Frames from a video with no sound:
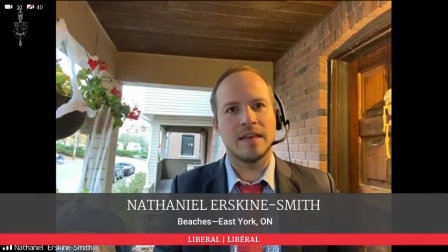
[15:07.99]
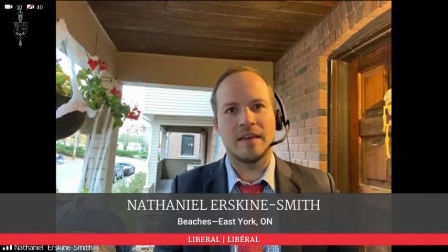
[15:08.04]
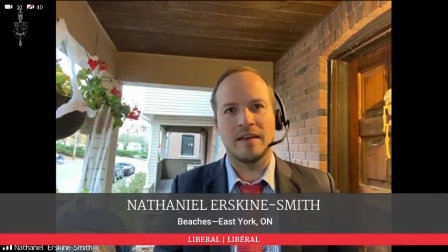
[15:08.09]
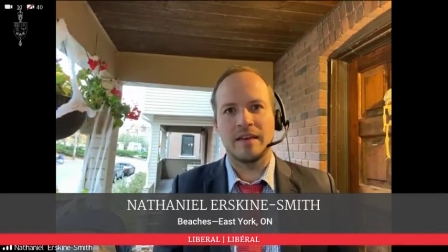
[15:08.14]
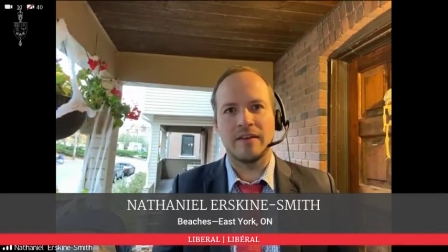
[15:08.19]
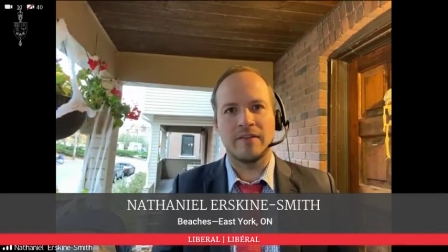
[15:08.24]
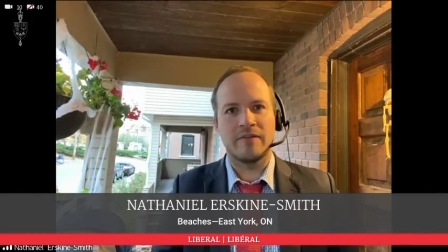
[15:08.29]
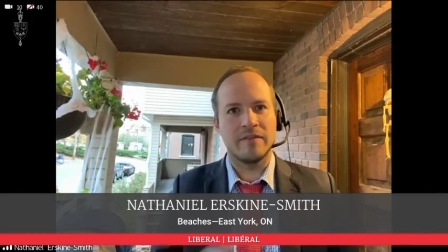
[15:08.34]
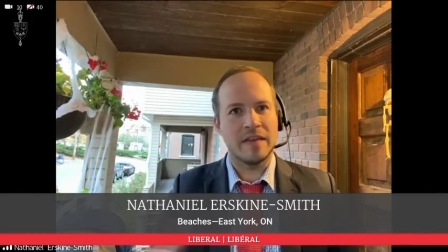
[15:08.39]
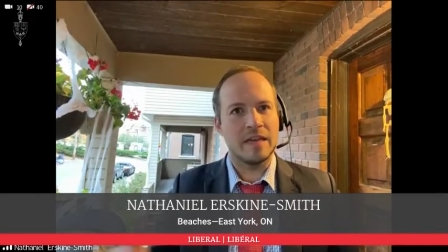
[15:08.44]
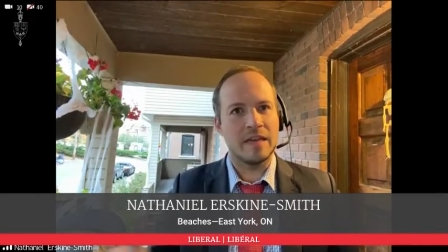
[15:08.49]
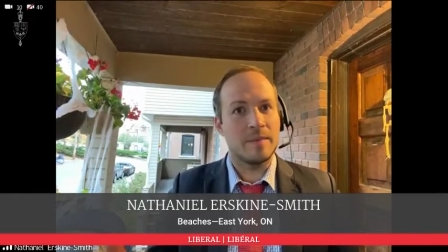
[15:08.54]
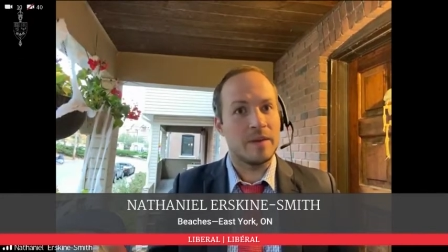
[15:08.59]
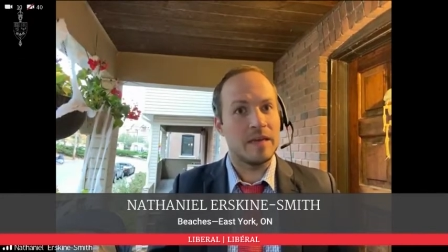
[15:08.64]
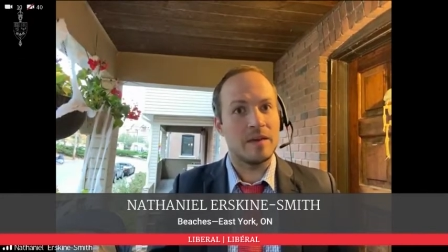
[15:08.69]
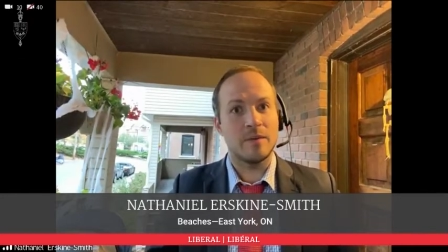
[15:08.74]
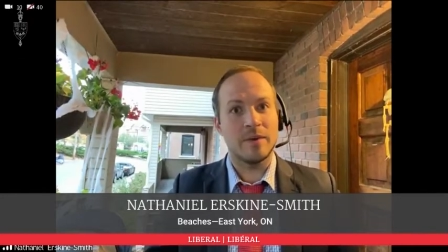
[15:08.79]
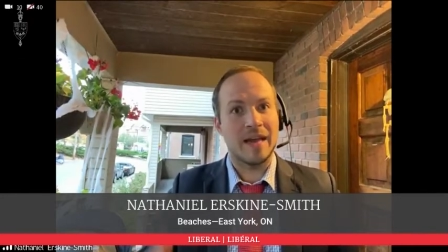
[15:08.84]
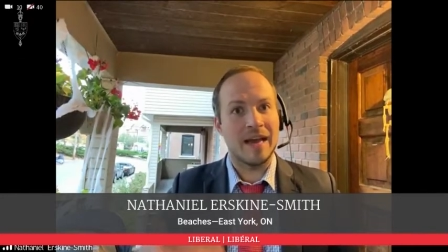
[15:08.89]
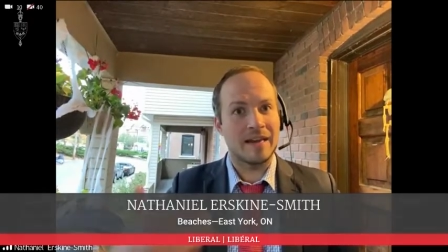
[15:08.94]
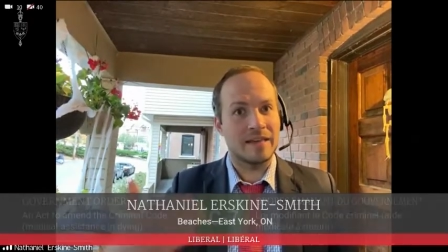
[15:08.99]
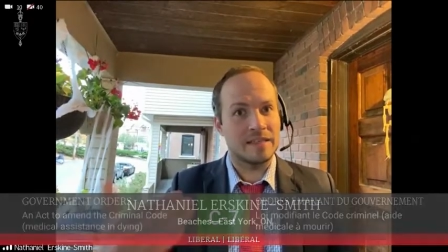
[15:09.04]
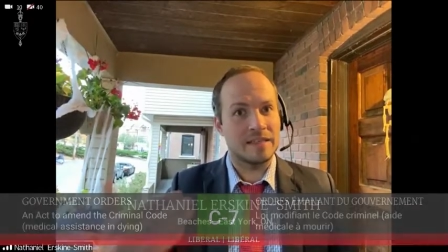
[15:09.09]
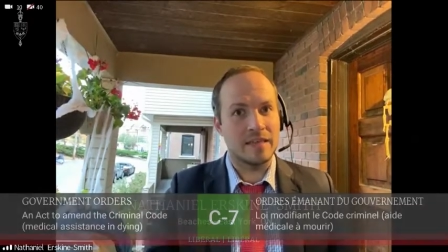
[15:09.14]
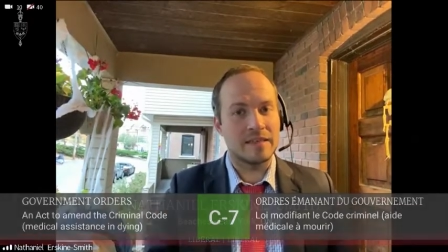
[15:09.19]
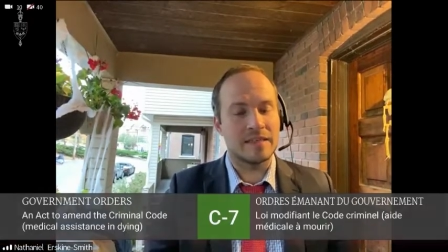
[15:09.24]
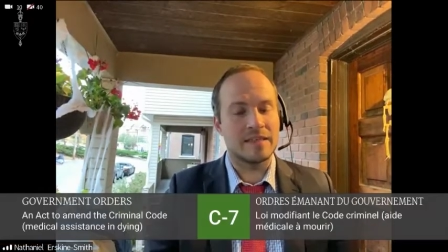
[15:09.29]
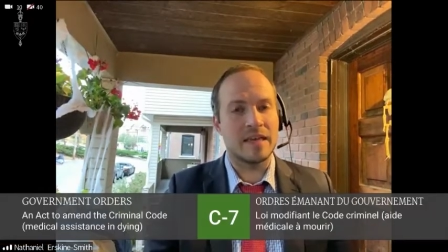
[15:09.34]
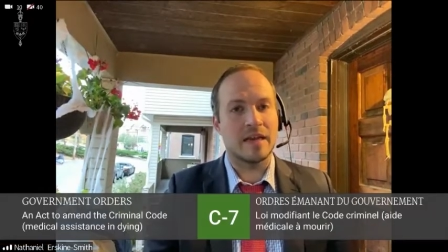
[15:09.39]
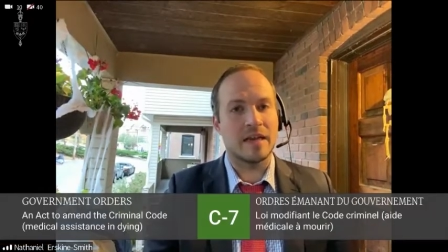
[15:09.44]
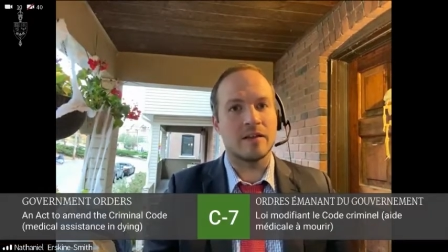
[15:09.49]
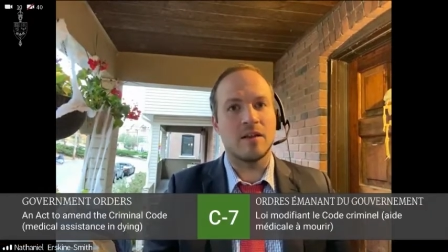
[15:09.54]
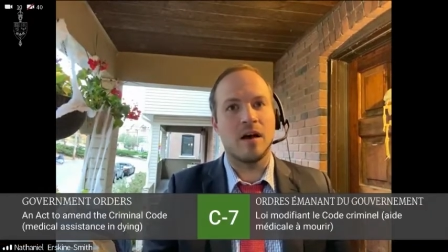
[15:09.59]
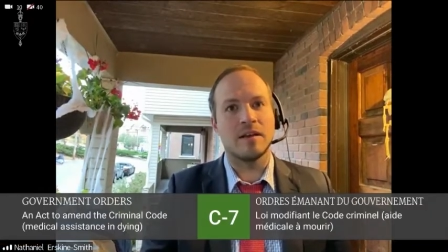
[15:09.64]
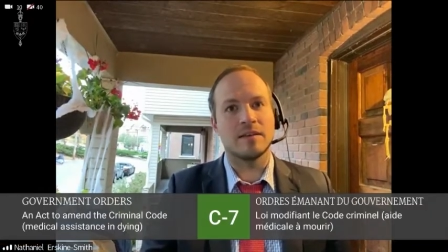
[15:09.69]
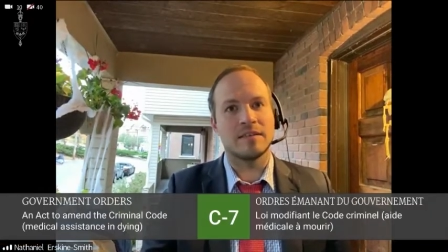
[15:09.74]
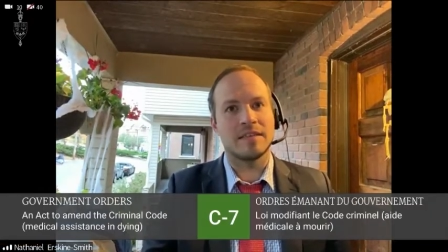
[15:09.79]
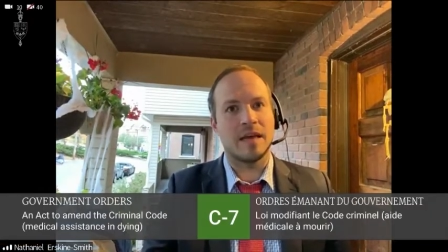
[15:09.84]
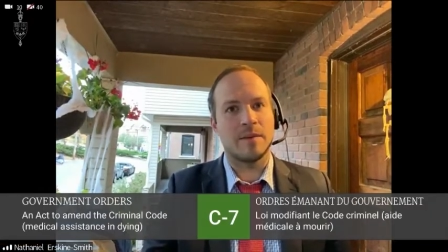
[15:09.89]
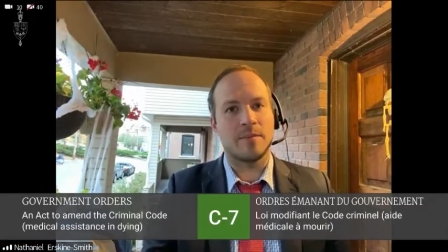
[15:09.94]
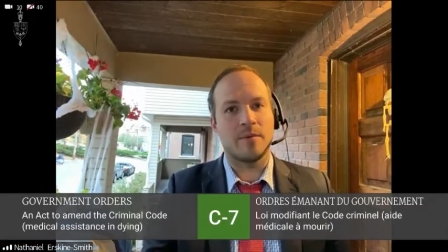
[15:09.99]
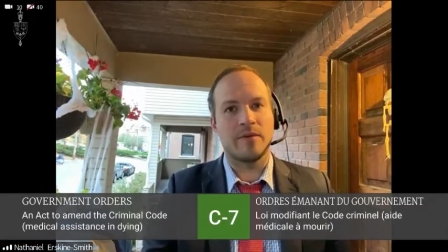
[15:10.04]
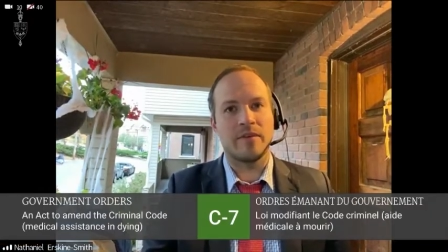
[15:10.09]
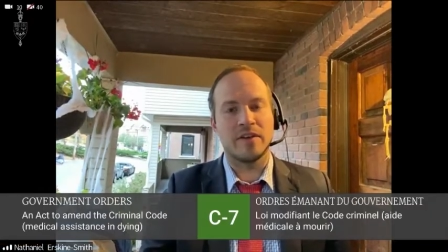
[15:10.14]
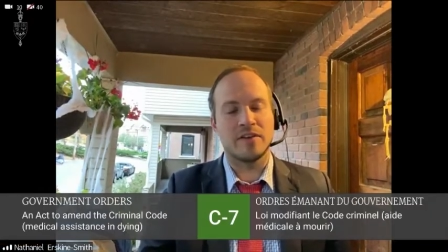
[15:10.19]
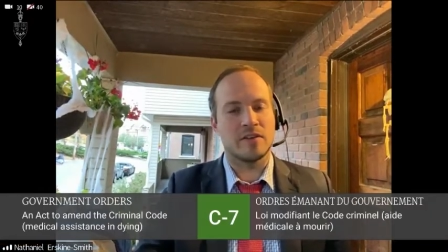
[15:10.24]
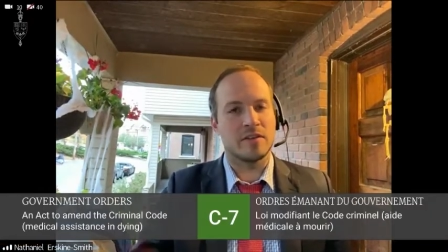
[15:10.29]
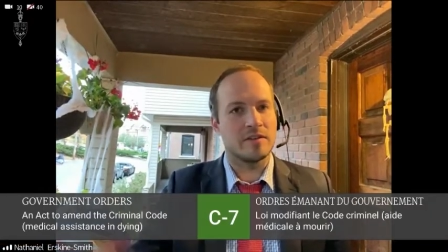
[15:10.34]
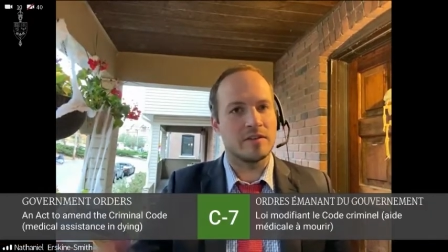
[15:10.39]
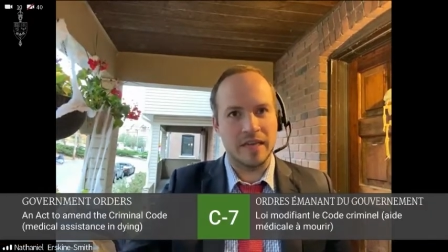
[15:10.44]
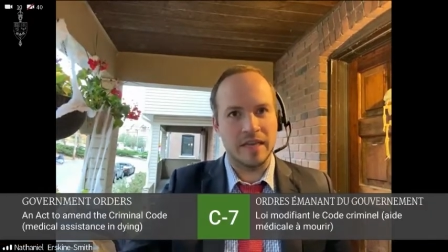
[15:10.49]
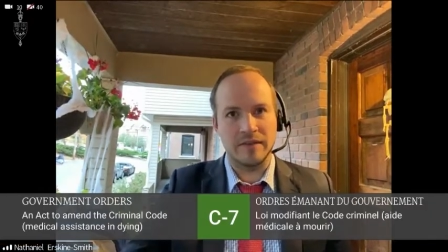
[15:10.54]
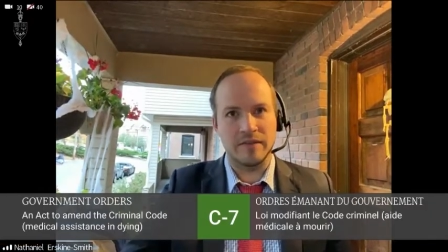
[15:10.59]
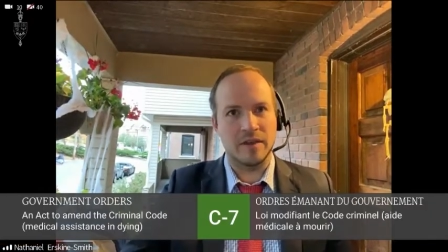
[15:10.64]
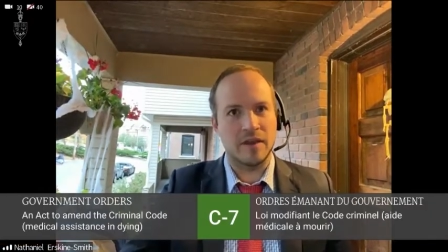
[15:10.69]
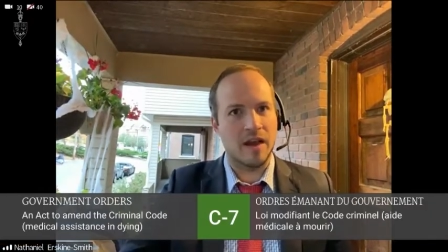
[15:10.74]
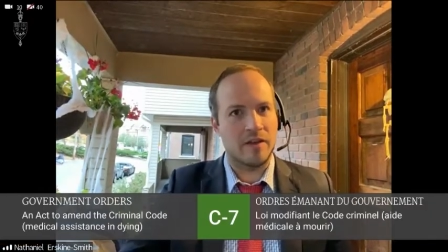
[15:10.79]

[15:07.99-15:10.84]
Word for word: And if need be, we add a sunset clause to that provision to give the